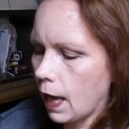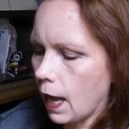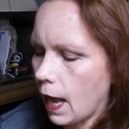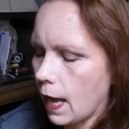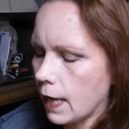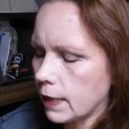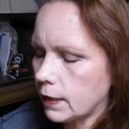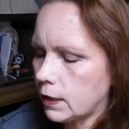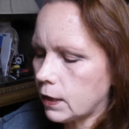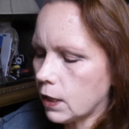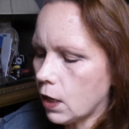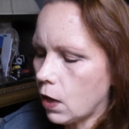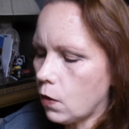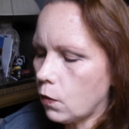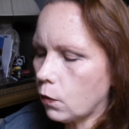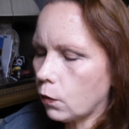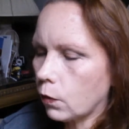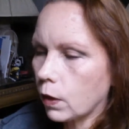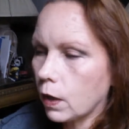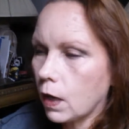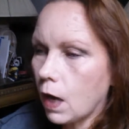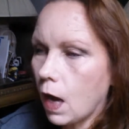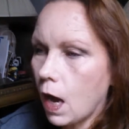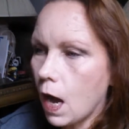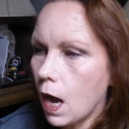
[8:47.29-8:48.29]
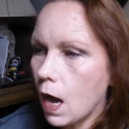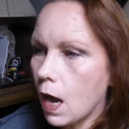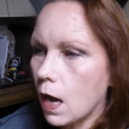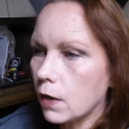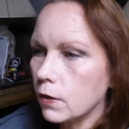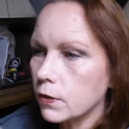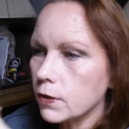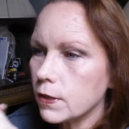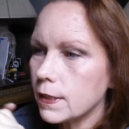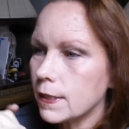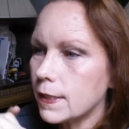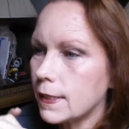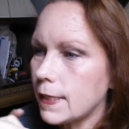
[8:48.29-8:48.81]
I don't
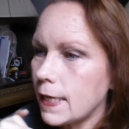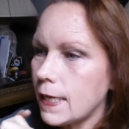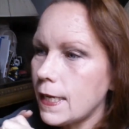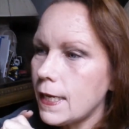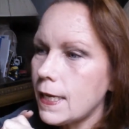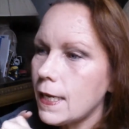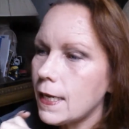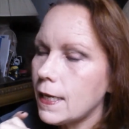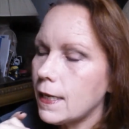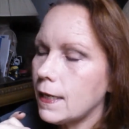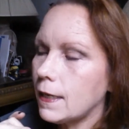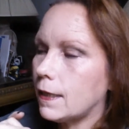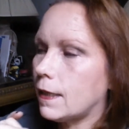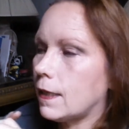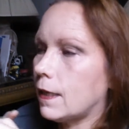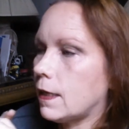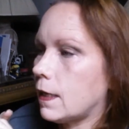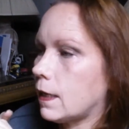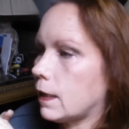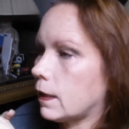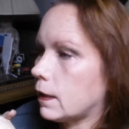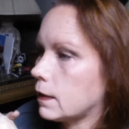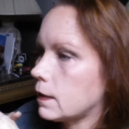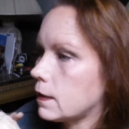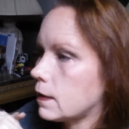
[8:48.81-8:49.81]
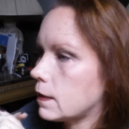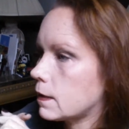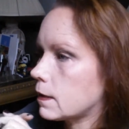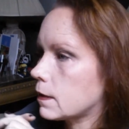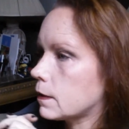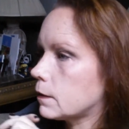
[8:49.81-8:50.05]
recall seeing this